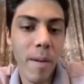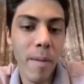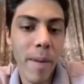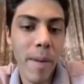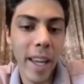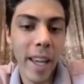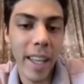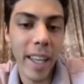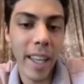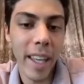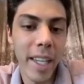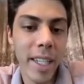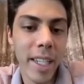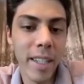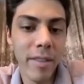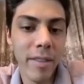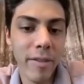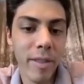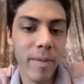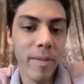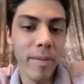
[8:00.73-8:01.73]
back at you
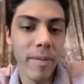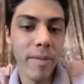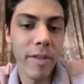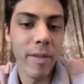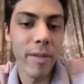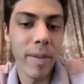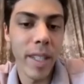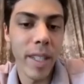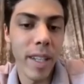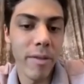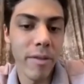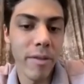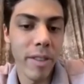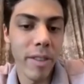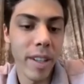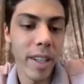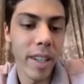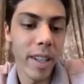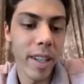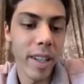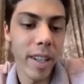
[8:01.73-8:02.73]
from from a
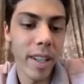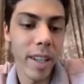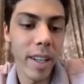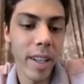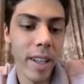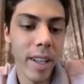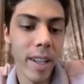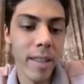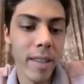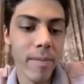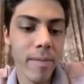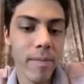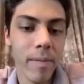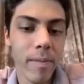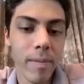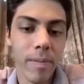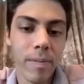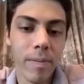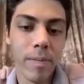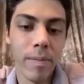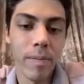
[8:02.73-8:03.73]
different um,
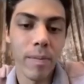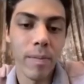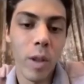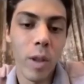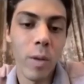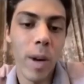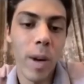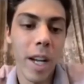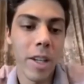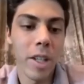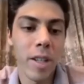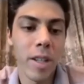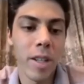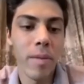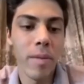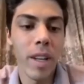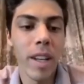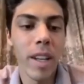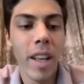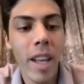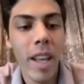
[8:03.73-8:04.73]
direction,
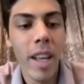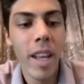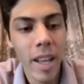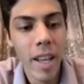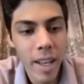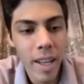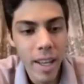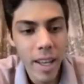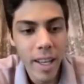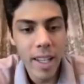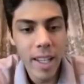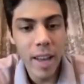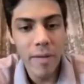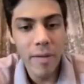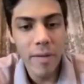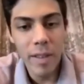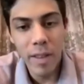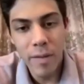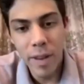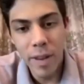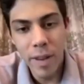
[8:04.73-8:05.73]
but
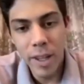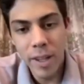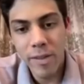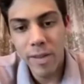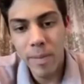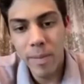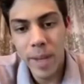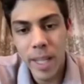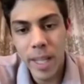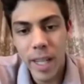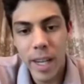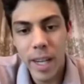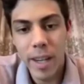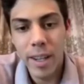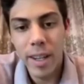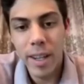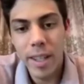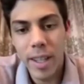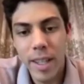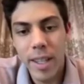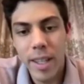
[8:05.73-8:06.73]
definitely feels familiar,
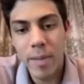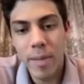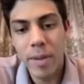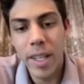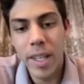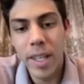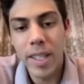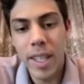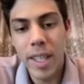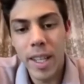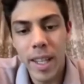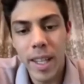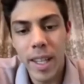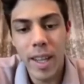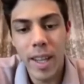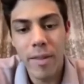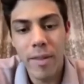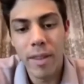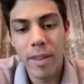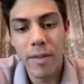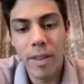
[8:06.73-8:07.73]
and it's a place that I
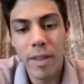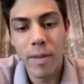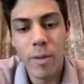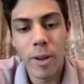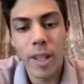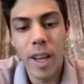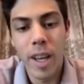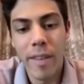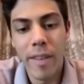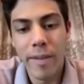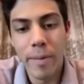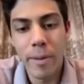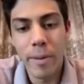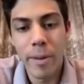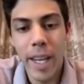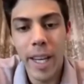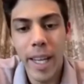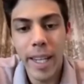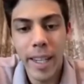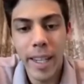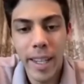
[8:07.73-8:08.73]
definitely feel more comfortable
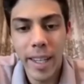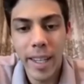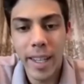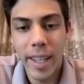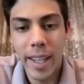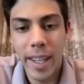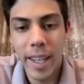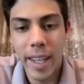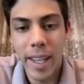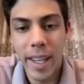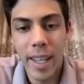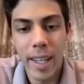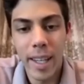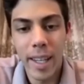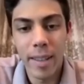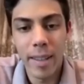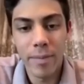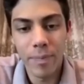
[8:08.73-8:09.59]
at, and